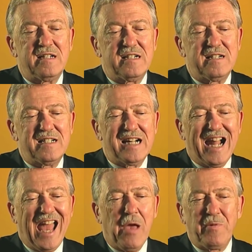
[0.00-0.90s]
Uh,
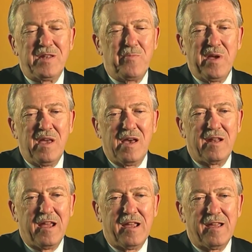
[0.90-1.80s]
I happened to be
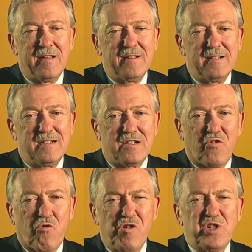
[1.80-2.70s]
at a
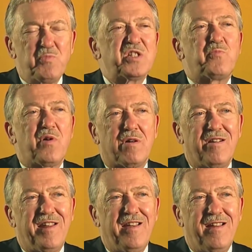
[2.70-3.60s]
Christmas
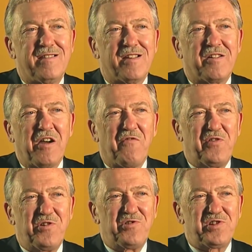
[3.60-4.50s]
party at the
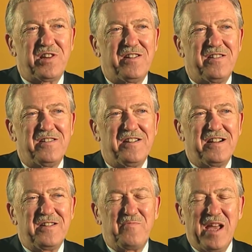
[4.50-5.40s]
governor's uh,
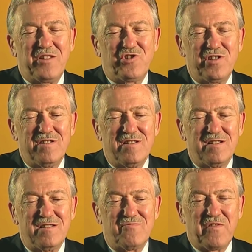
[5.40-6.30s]
mansion
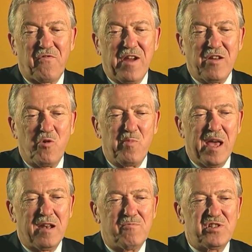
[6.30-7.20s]
uh, when Frank
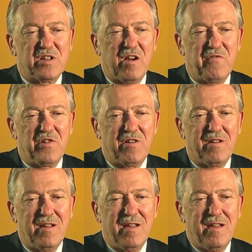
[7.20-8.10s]
O'Bannon was
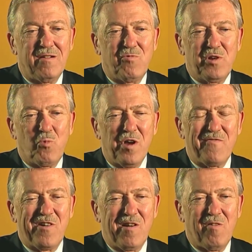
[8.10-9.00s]
governor, when
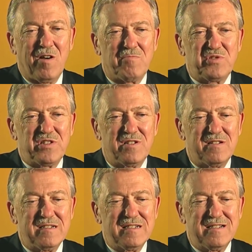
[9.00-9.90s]
one of our alums, uh,